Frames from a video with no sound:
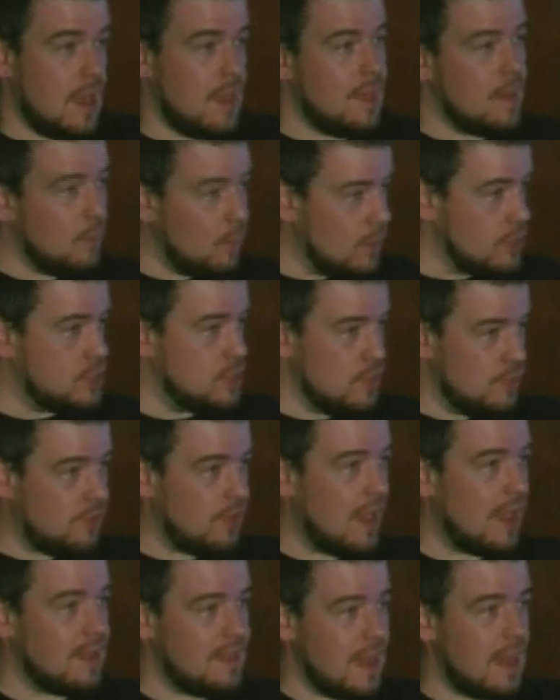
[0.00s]
And then once you
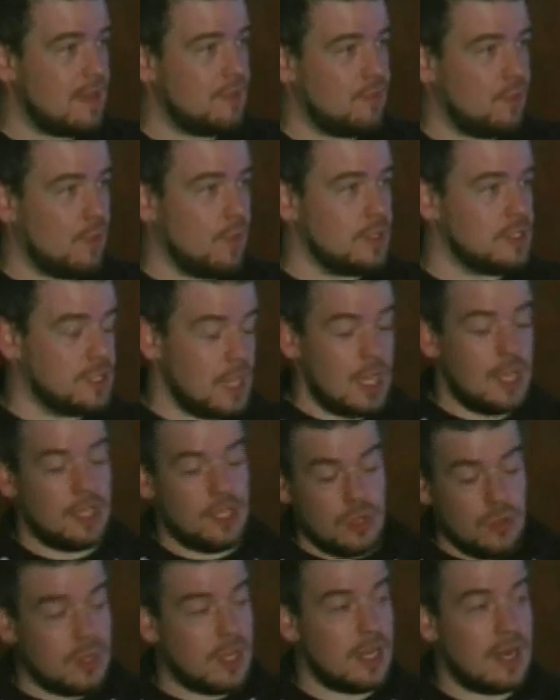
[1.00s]
find that voice,
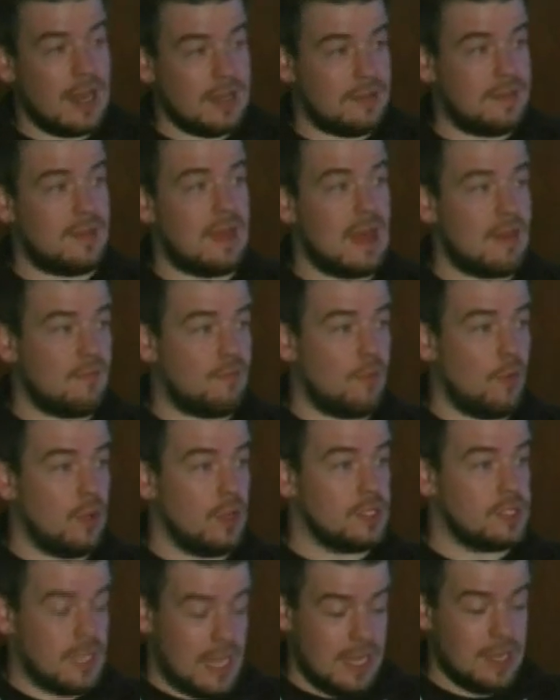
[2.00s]
you connect to that
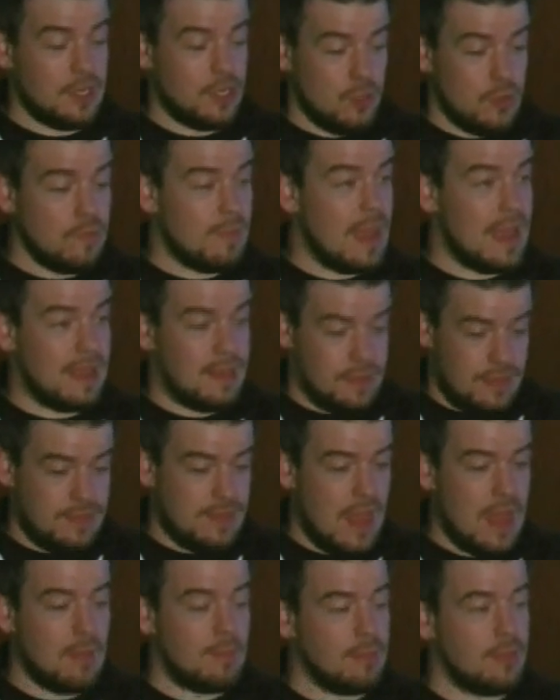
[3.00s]
voice and you make
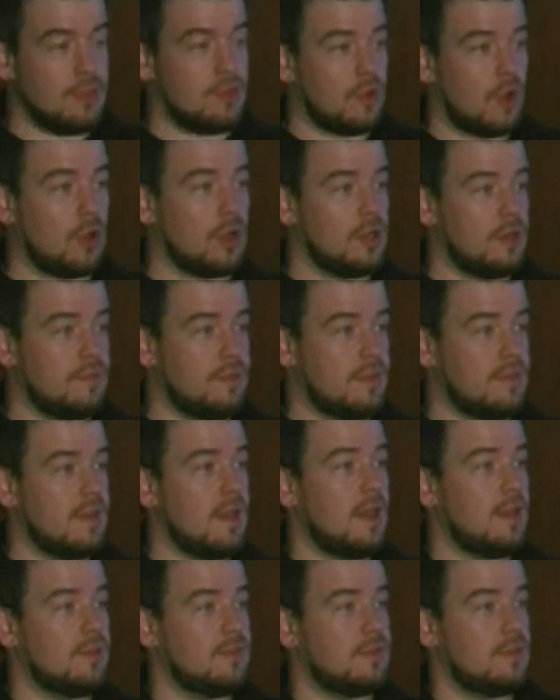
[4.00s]
them the target of the
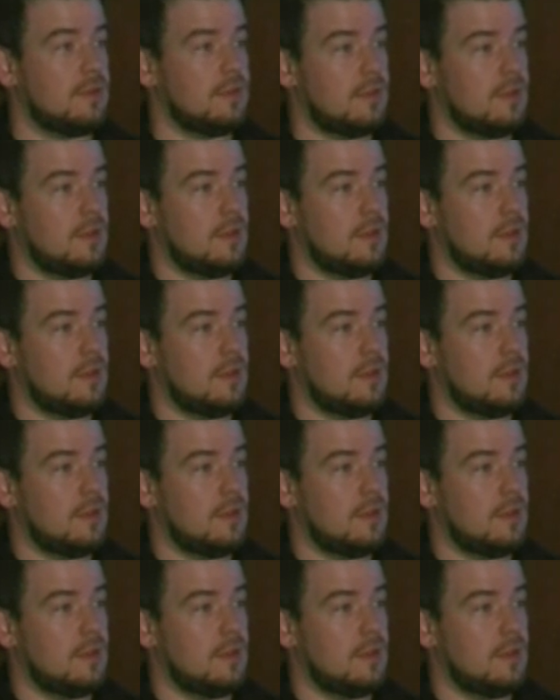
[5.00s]
test.